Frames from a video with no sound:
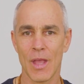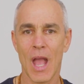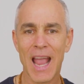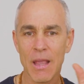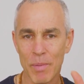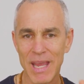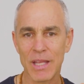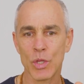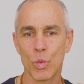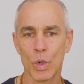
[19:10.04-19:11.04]
I can be
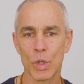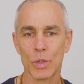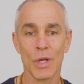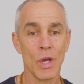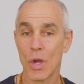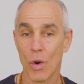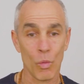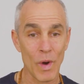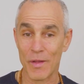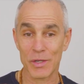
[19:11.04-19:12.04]
in the world
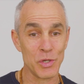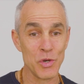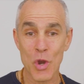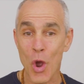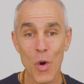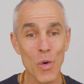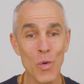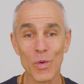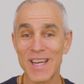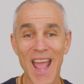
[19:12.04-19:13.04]
where there's
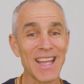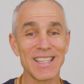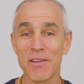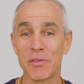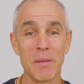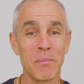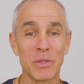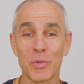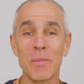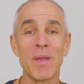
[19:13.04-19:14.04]
no negativity
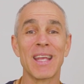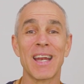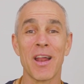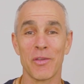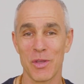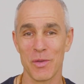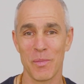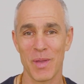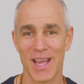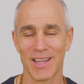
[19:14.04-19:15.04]
between me and another human
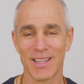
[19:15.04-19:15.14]
being.